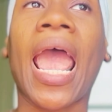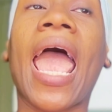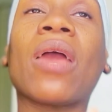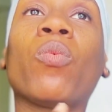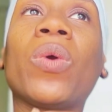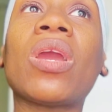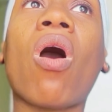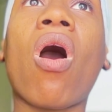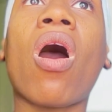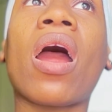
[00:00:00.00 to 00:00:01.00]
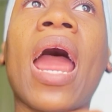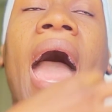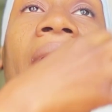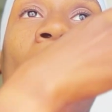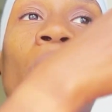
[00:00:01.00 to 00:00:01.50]
And we are
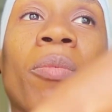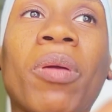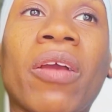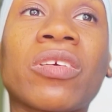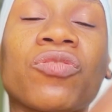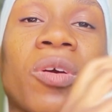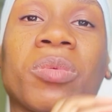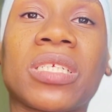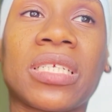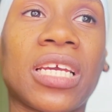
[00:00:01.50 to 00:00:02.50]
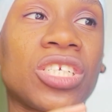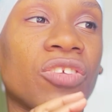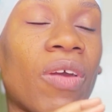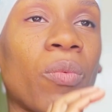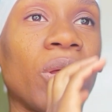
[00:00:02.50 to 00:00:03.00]
our parents' representation, right?